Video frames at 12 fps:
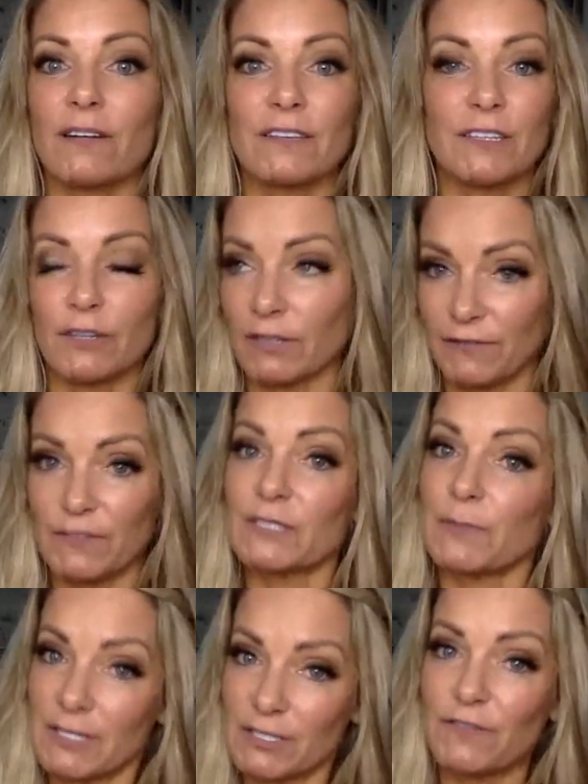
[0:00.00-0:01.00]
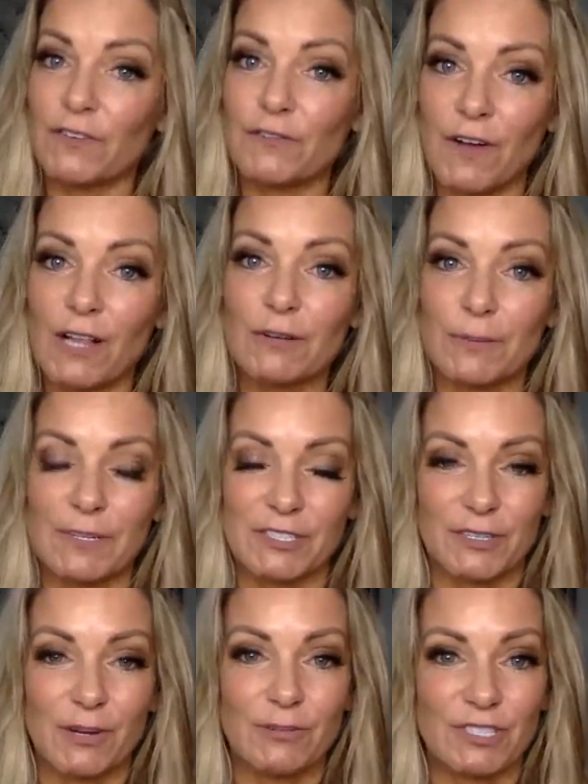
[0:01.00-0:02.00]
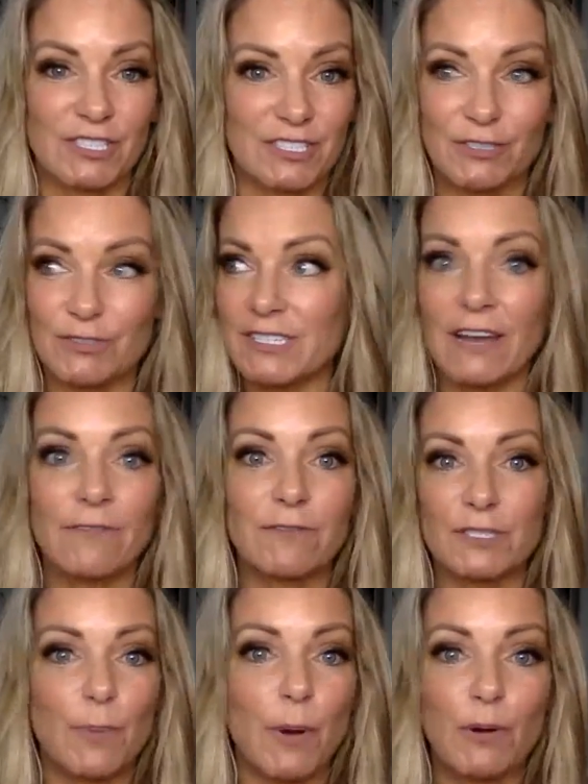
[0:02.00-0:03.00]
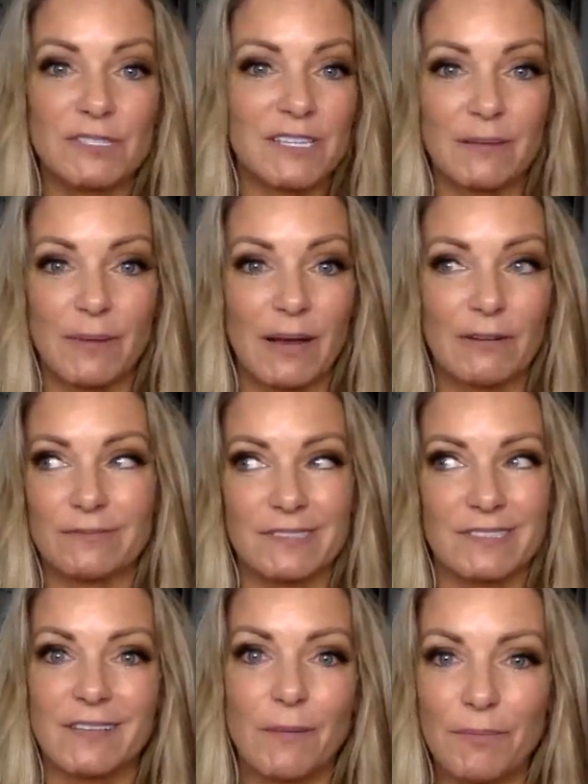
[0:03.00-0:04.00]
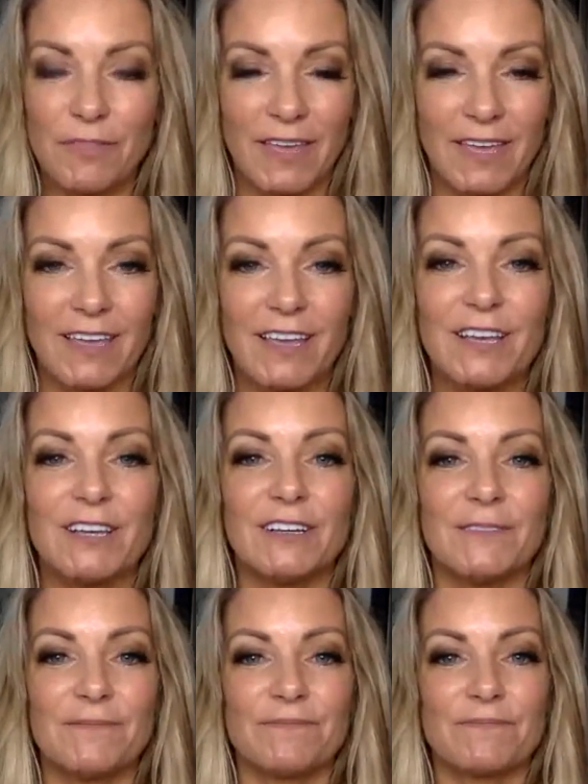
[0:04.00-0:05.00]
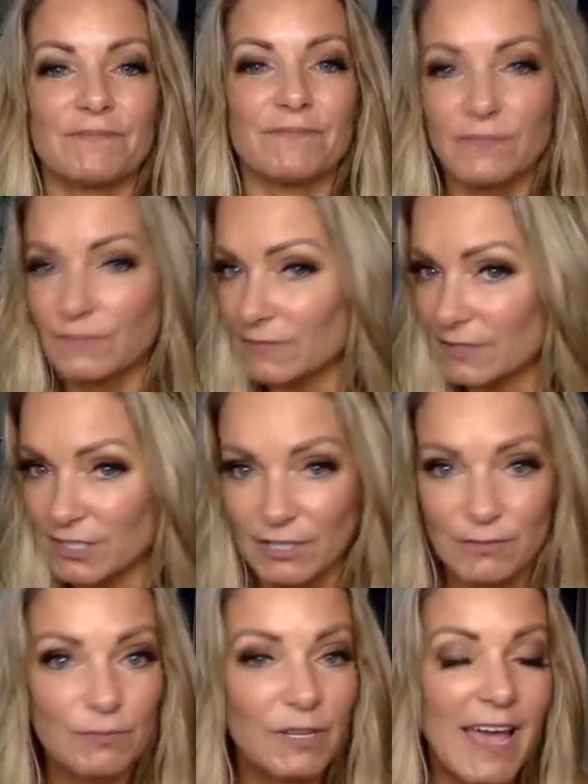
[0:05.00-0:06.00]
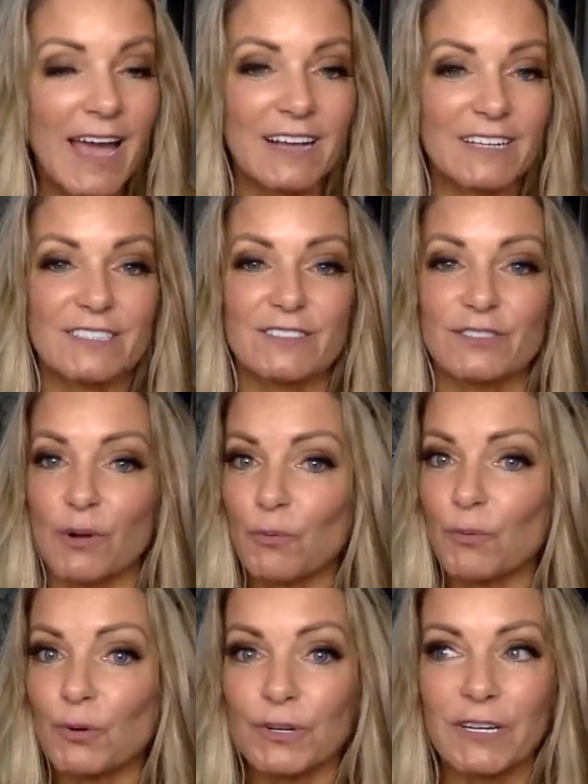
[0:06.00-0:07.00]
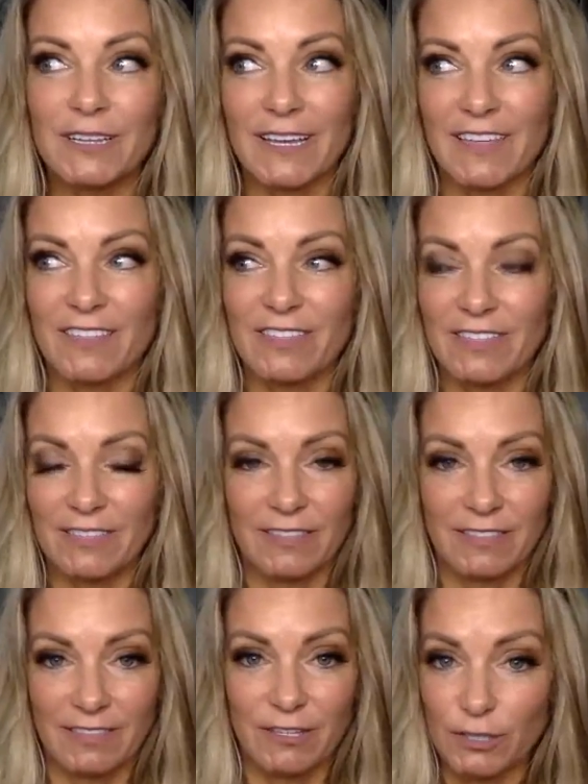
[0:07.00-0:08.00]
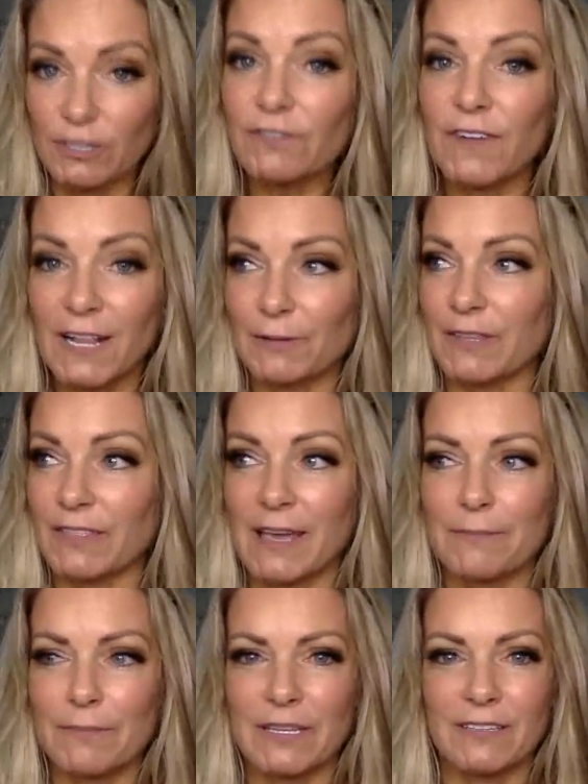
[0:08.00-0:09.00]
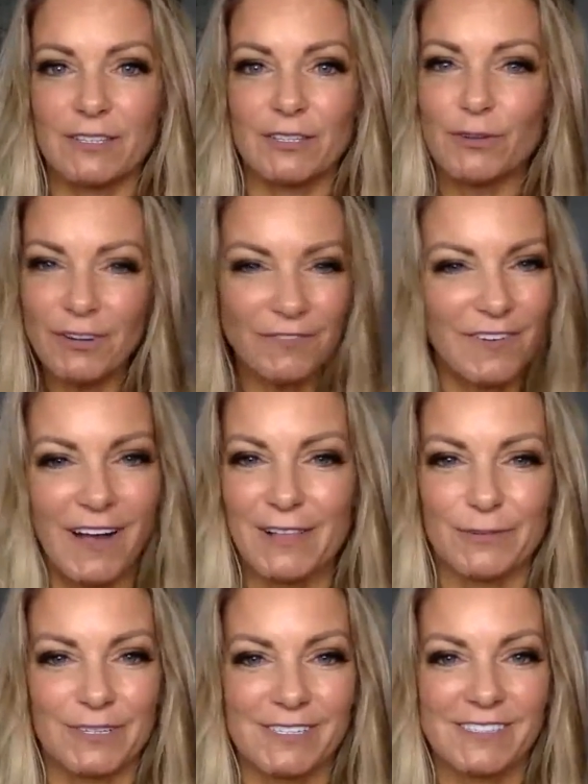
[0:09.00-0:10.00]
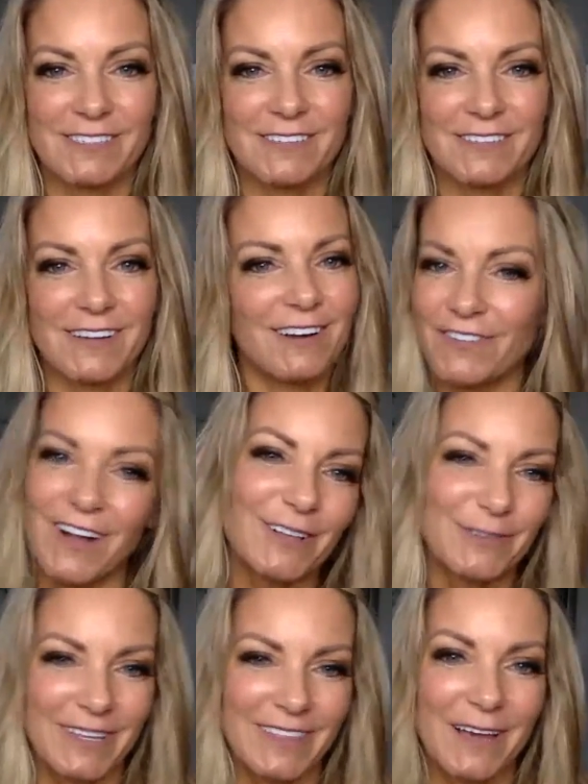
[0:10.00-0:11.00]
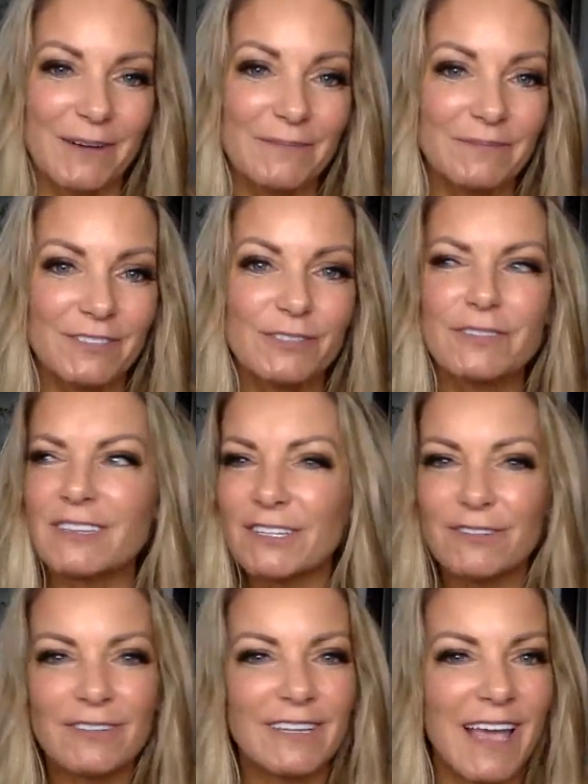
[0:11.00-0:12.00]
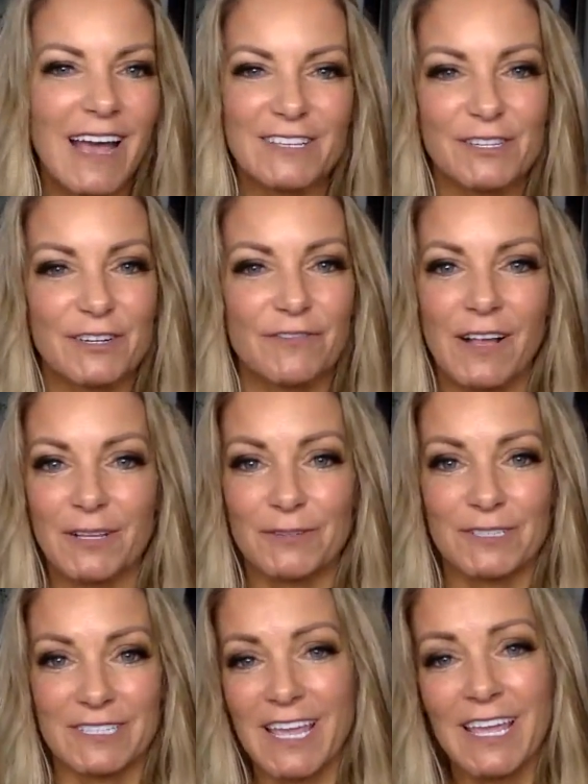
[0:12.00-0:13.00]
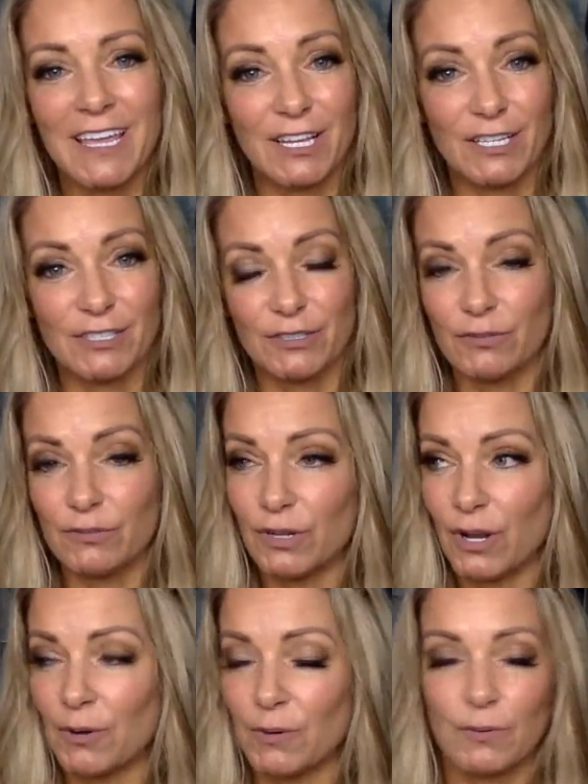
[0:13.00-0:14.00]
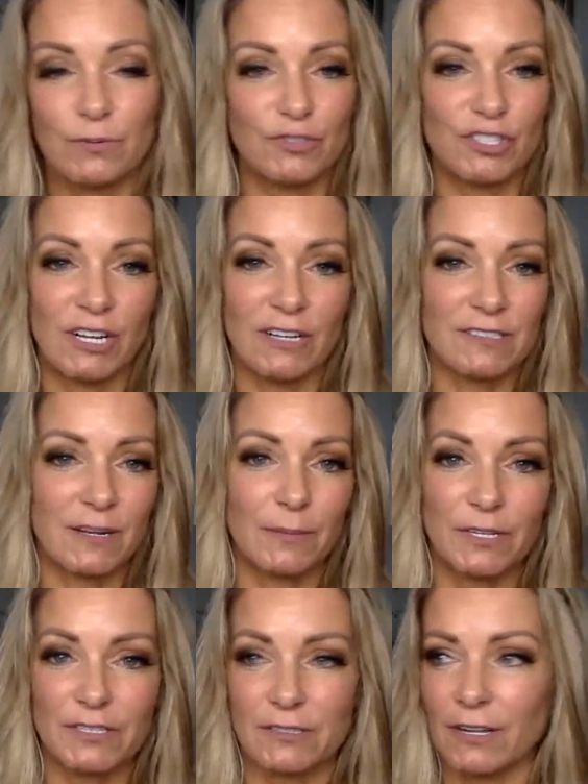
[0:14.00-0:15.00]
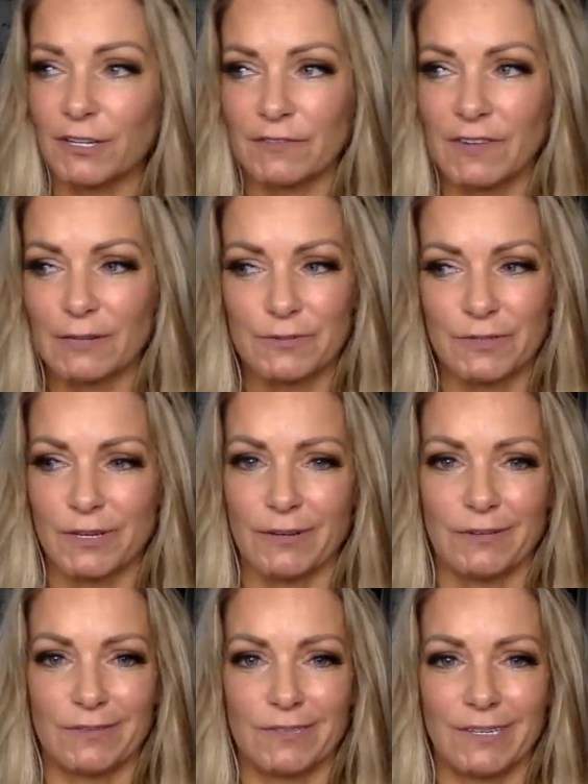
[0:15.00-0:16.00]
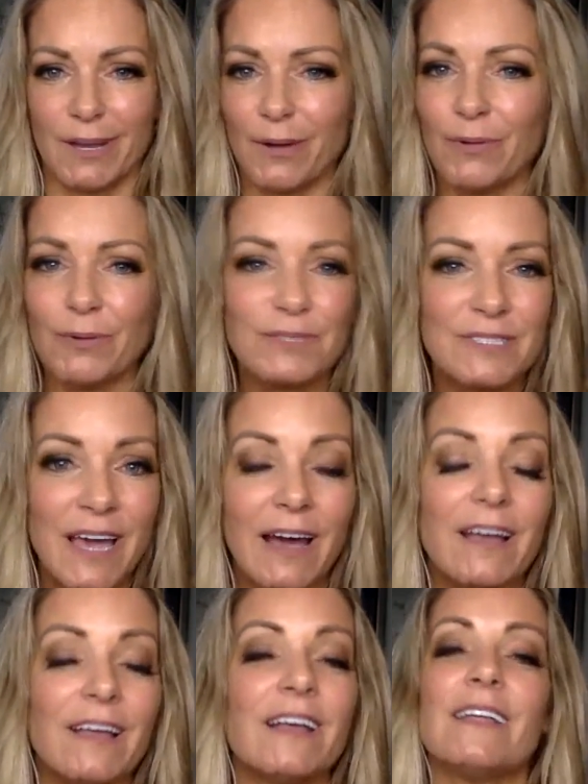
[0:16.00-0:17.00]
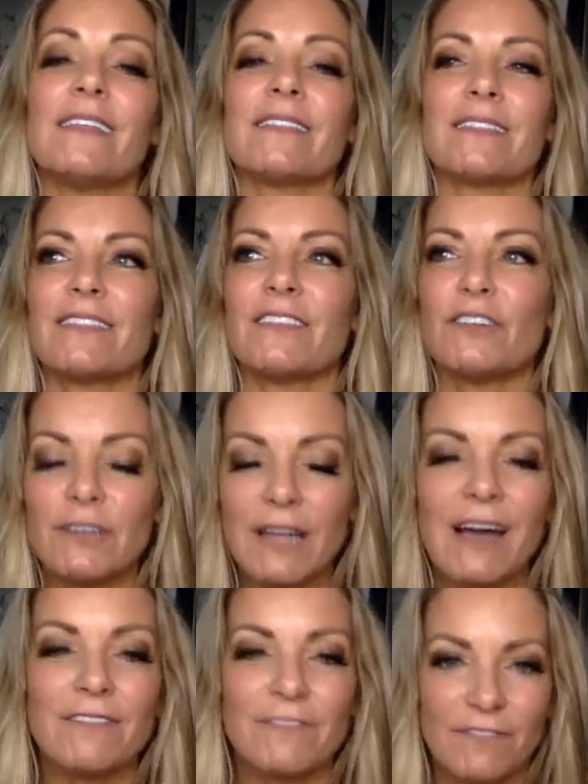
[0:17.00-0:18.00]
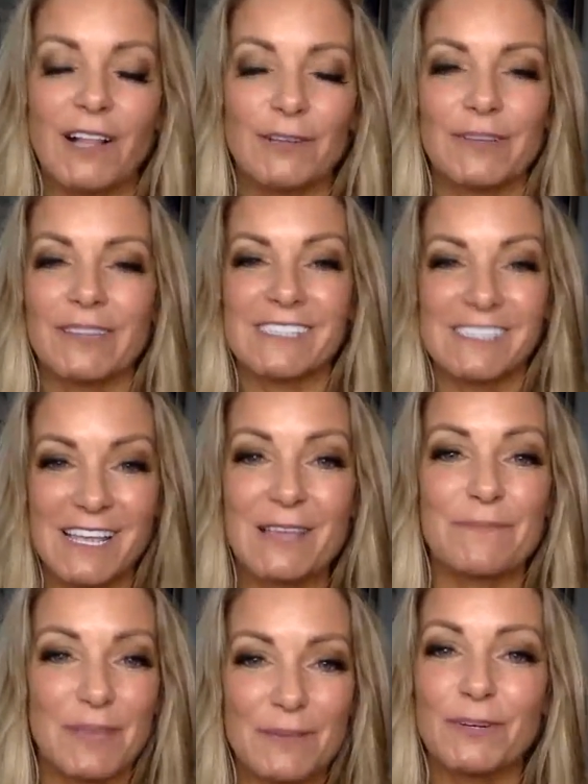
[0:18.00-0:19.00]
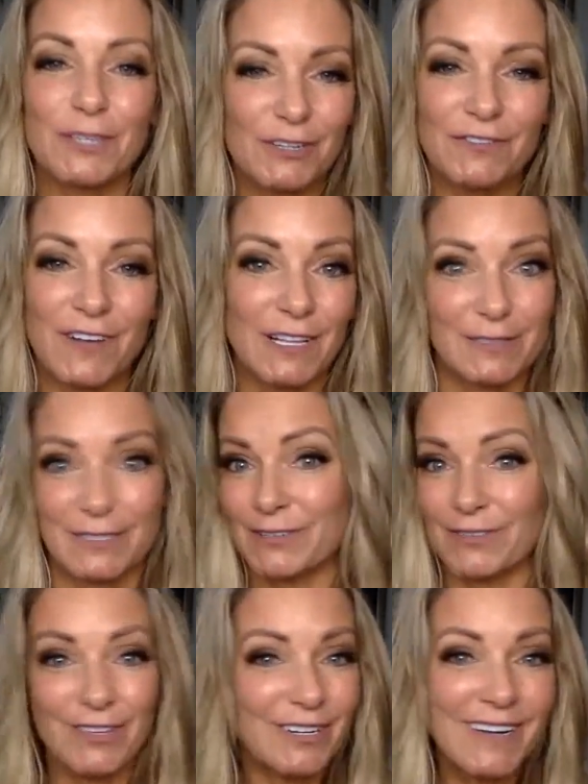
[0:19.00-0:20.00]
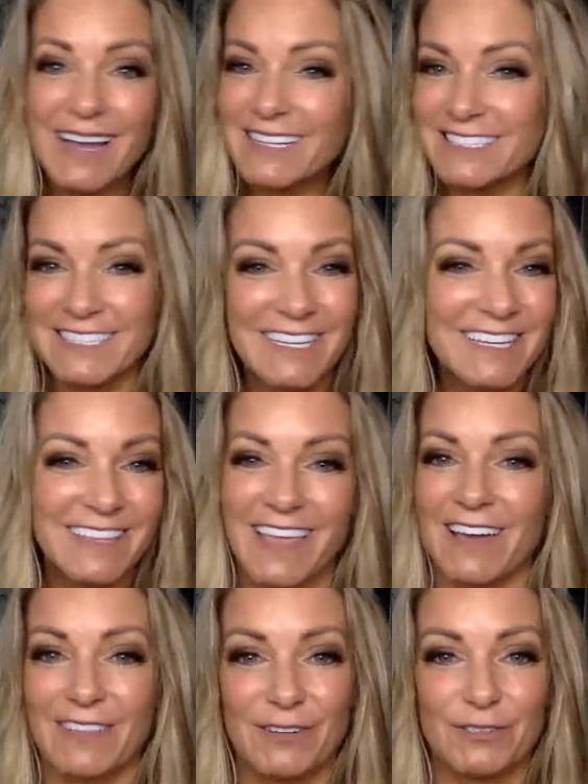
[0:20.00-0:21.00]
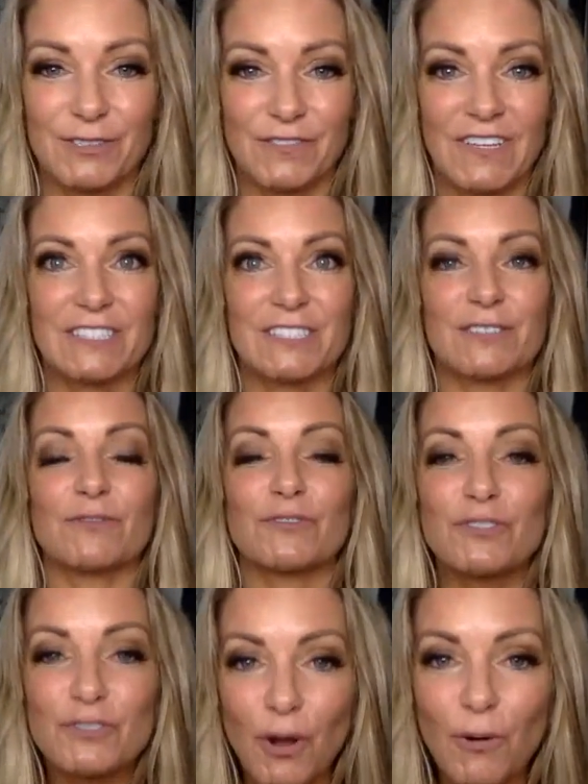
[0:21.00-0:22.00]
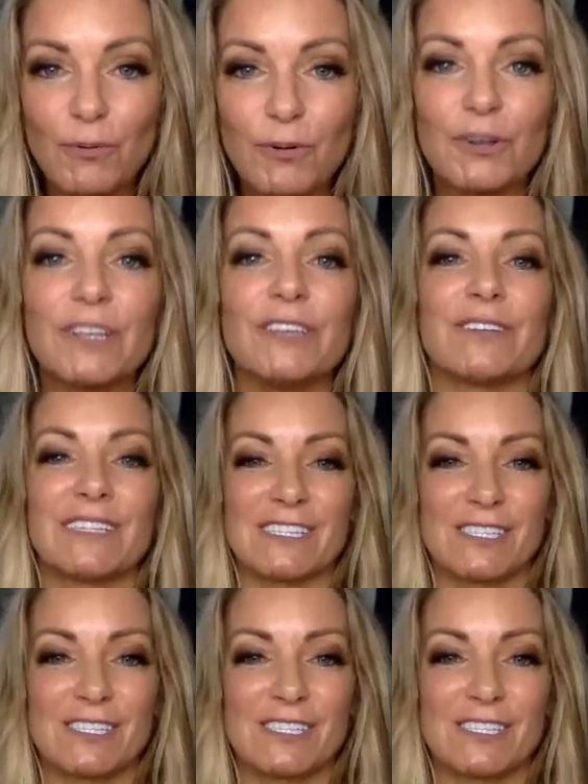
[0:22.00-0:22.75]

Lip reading: you know, especially if you follow a bunch of coaches and you see everyone's posting about something, just relax. Don't worry. Like, you're following them, but your followers aren't following them. You could literally ask your followers, hey, do you know Janelle Summers? And all your followers will go, no, who's that? They're not following the same people you're following. So they're not seeing that in their newsfeed. So don't worry, you can